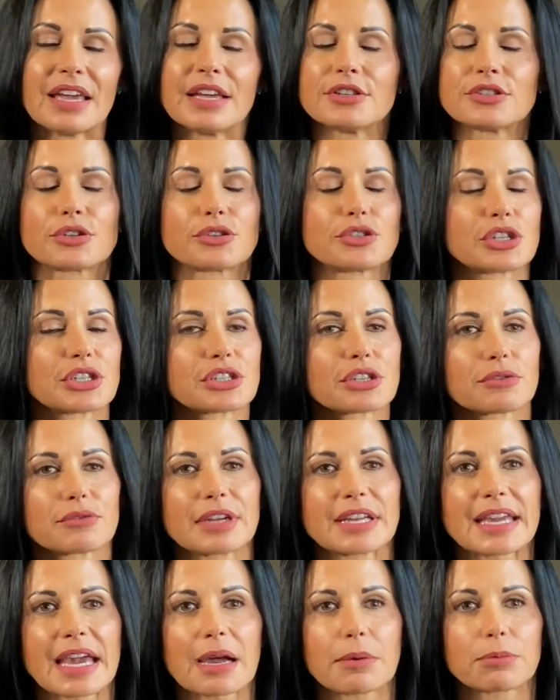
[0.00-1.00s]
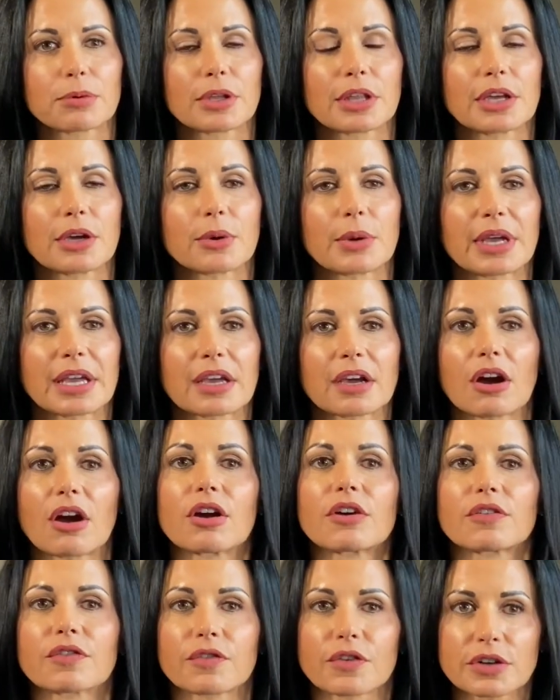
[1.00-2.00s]
So just to recap really quick,
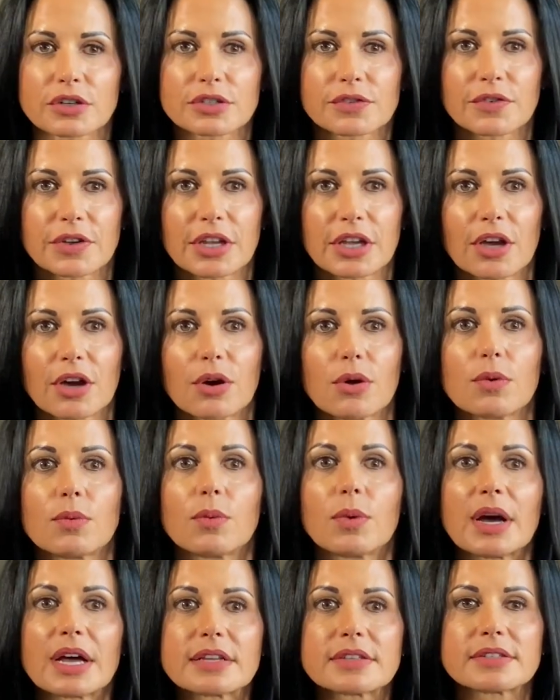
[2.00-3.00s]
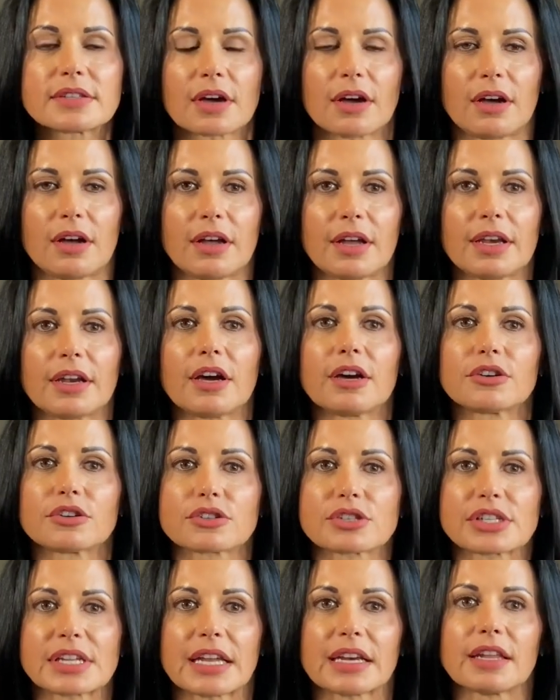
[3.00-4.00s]
our first video was on
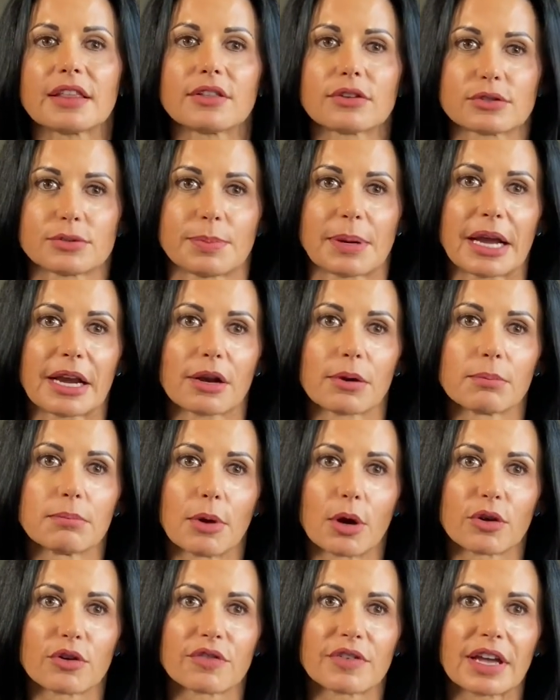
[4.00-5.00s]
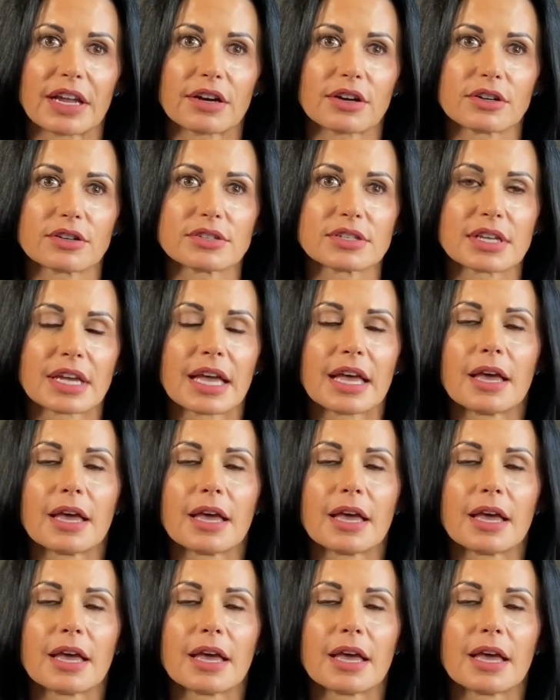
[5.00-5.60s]
understanding those buyer motivators.